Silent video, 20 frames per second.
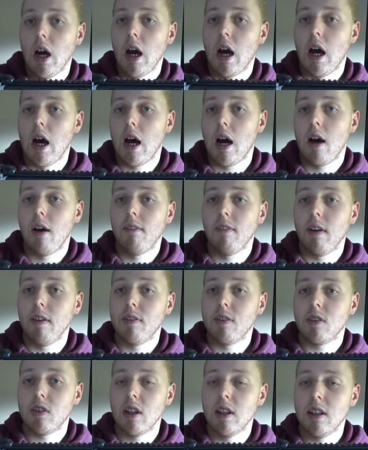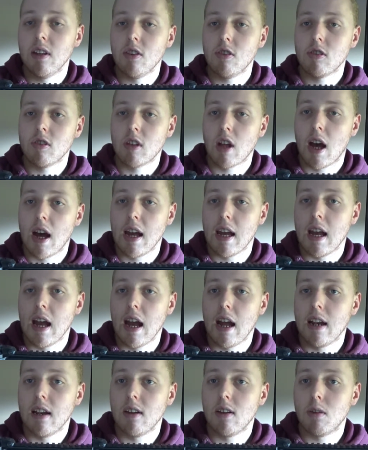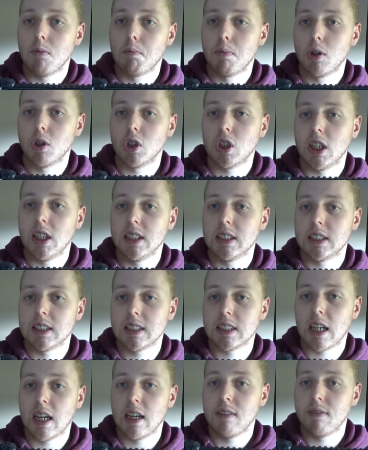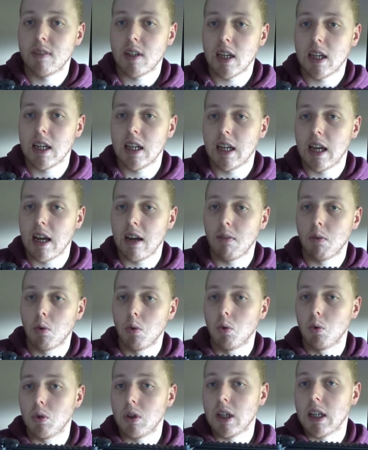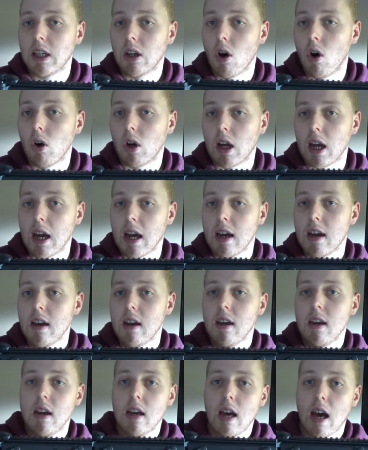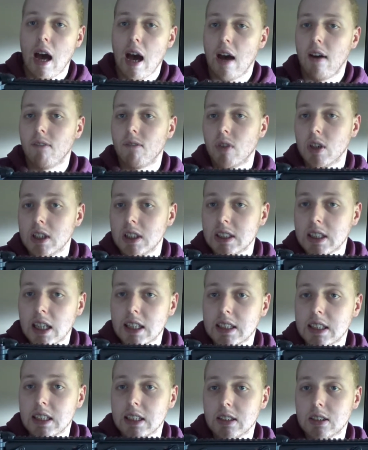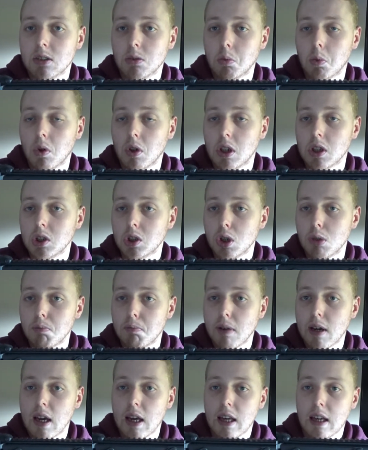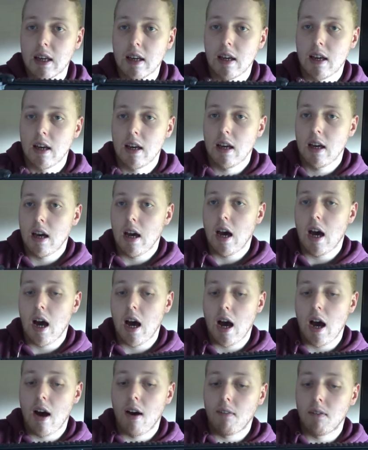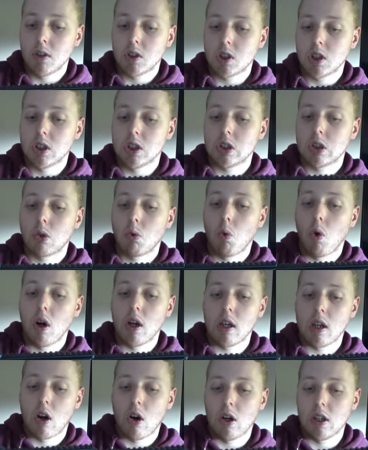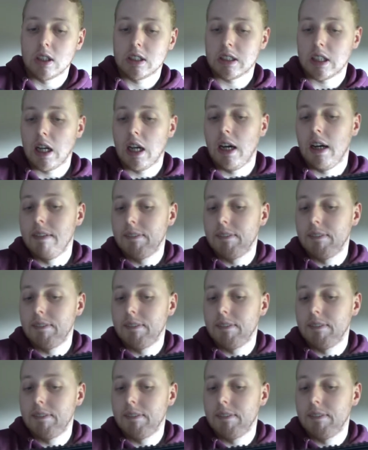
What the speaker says: If it's in this state and you push it into safety, it will decock it and reset it to what it should be, which is quite nice.